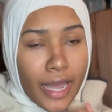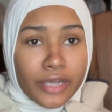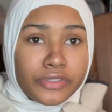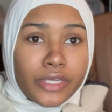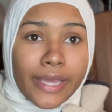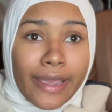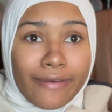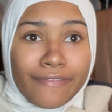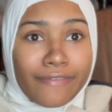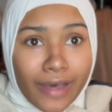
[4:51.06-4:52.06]
actually
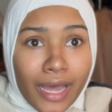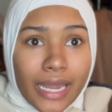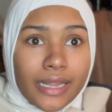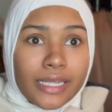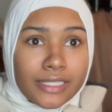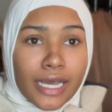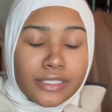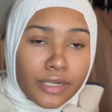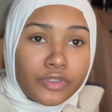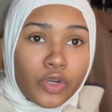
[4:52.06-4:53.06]
can't find the tags
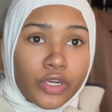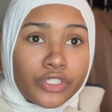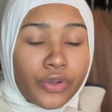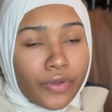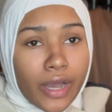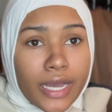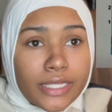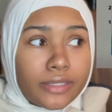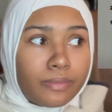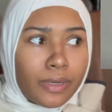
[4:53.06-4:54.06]
I was trying to show you
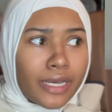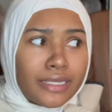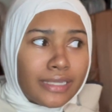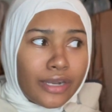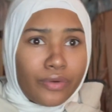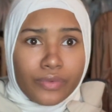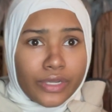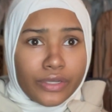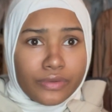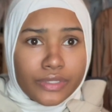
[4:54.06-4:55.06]
guys because I don't really
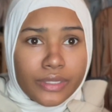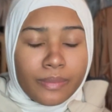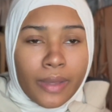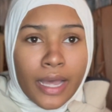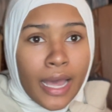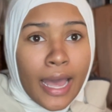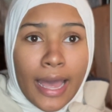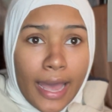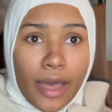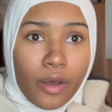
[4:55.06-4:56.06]
use them
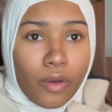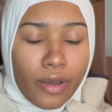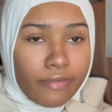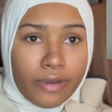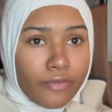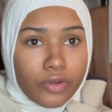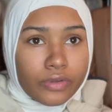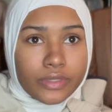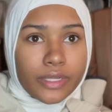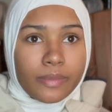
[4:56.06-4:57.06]
at all. I've never
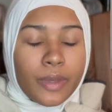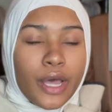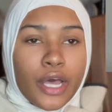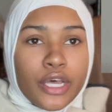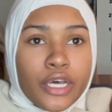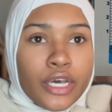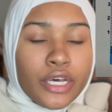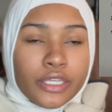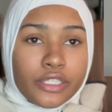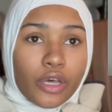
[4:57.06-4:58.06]
used them.
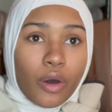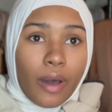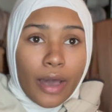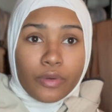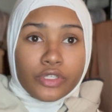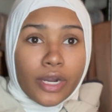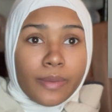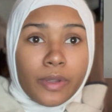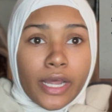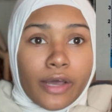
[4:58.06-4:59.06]
So I will try to
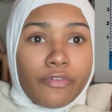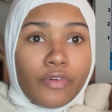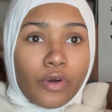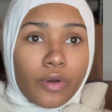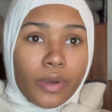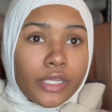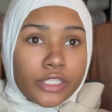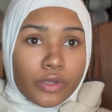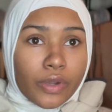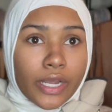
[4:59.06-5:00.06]
put like a photo on the
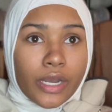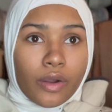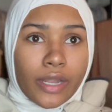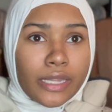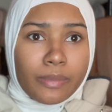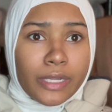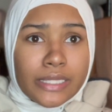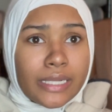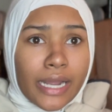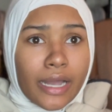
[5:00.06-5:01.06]
screen or like the place
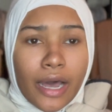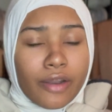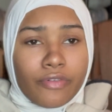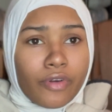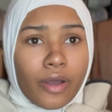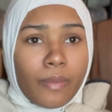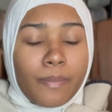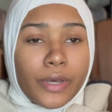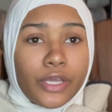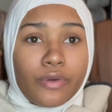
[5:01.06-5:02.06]
that I got it from,
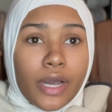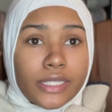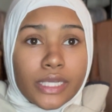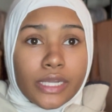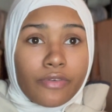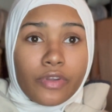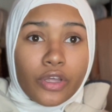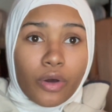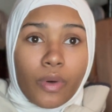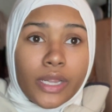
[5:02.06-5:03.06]
but you guys can definitely
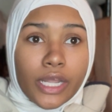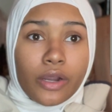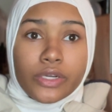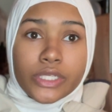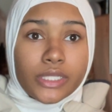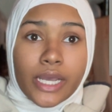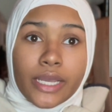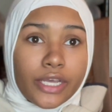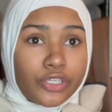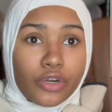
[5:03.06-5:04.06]
go on there and just like get your